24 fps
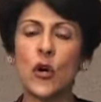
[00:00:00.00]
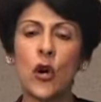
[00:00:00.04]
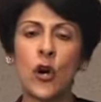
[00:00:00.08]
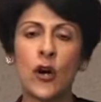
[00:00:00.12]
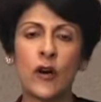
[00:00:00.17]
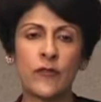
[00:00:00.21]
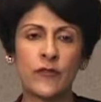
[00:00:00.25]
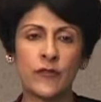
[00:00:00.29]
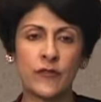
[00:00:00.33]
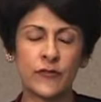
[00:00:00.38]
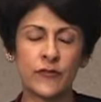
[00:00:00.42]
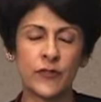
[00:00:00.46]

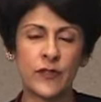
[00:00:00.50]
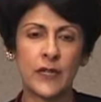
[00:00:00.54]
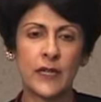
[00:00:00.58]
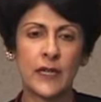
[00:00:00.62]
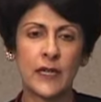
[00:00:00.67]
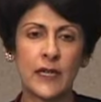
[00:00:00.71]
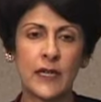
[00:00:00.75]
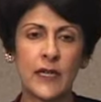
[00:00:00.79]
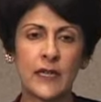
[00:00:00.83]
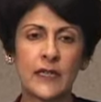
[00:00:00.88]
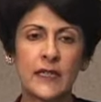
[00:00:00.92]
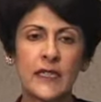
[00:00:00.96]
of
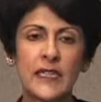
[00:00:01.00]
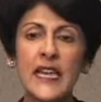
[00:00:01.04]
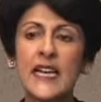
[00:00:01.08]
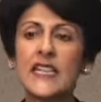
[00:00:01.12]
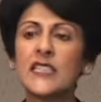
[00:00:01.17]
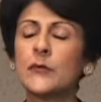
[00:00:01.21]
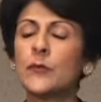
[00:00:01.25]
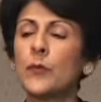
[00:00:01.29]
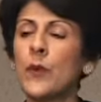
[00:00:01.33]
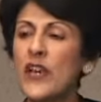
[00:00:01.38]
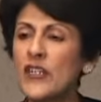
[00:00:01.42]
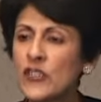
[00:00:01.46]
the
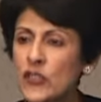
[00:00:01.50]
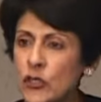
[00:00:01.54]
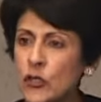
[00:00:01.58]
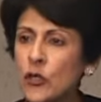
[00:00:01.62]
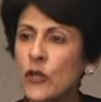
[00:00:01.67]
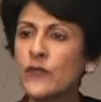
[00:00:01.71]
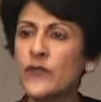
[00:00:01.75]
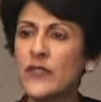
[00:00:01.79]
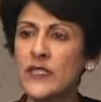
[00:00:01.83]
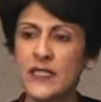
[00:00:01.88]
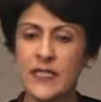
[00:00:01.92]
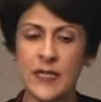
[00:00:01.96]
expression
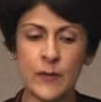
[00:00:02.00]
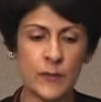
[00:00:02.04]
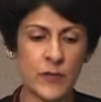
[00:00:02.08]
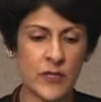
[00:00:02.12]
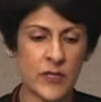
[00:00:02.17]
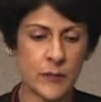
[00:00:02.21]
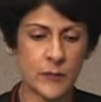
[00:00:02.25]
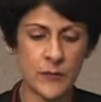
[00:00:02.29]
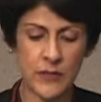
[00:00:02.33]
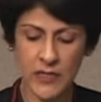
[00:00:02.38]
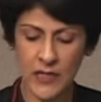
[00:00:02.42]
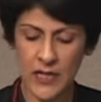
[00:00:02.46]
of the
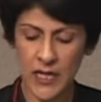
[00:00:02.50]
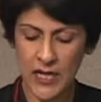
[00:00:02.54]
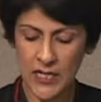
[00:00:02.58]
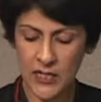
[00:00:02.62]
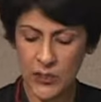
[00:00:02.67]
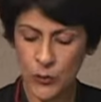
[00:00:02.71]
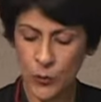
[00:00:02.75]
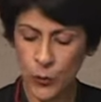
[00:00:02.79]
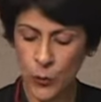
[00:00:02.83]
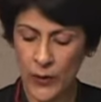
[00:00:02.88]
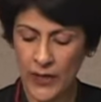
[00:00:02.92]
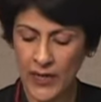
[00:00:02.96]
symptoms
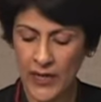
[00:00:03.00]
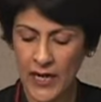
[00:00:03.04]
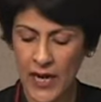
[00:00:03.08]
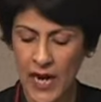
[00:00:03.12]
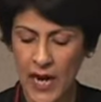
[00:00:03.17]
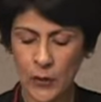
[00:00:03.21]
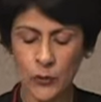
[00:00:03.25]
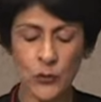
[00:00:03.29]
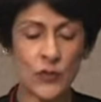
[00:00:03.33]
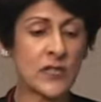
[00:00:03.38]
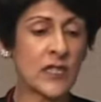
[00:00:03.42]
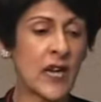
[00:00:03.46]
is way
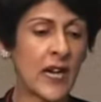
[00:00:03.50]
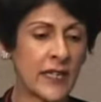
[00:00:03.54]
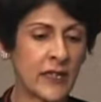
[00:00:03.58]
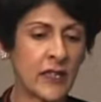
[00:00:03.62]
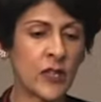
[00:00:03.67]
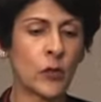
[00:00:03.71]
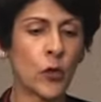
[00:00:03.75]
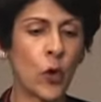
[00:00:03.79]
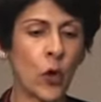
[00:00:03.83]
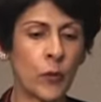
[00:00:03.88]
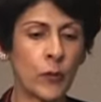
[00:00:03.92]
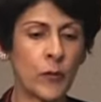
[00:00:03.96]
outside
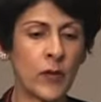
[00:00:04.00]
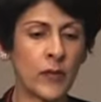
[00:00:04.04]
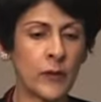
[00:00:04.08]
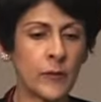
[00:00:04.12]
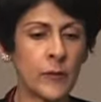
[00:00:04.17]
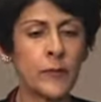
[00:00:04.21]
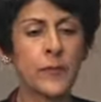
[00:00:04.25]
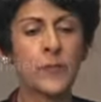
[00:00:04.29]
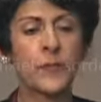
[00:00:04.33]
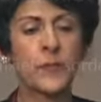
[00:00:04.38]
the normal.